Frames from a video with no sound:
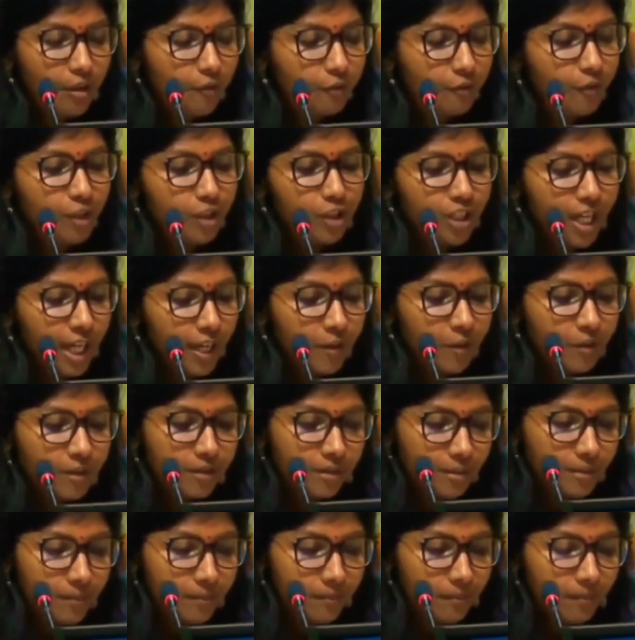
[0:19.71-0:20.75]
for
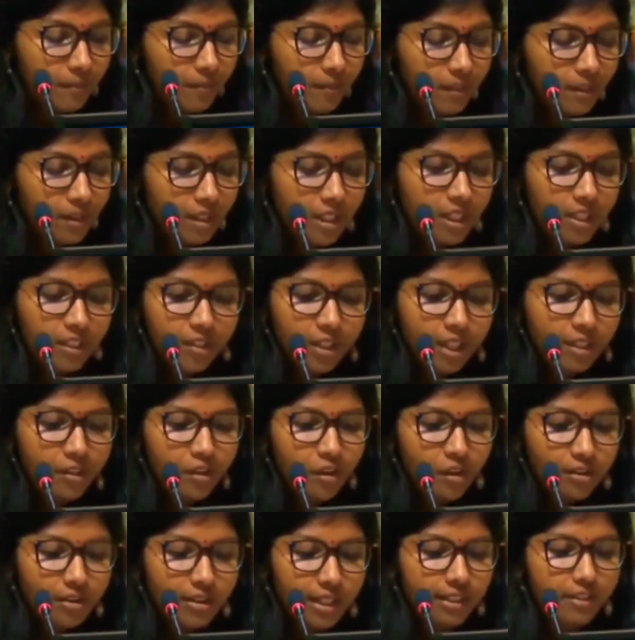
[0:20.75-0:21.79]
terrorism,
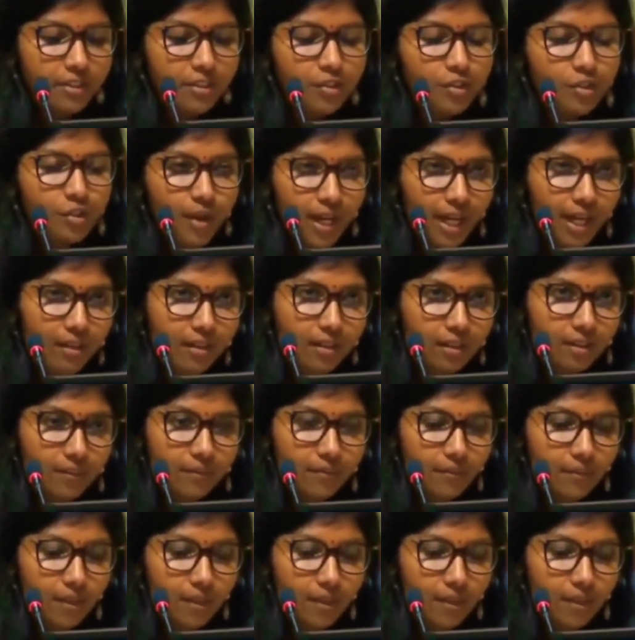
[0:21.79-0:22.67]
narcotics trade,